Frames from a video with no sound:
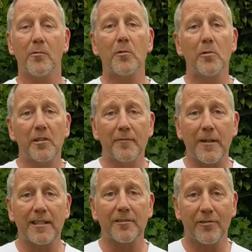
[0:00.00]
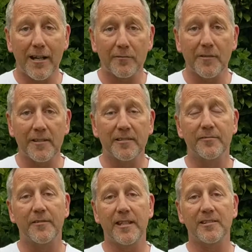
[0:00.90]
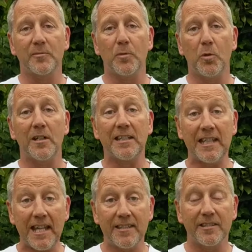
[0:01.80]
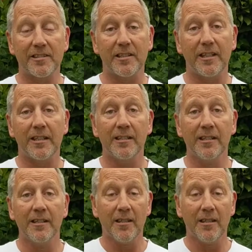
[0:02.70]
We want to thank Crowdfunder for their support again this year.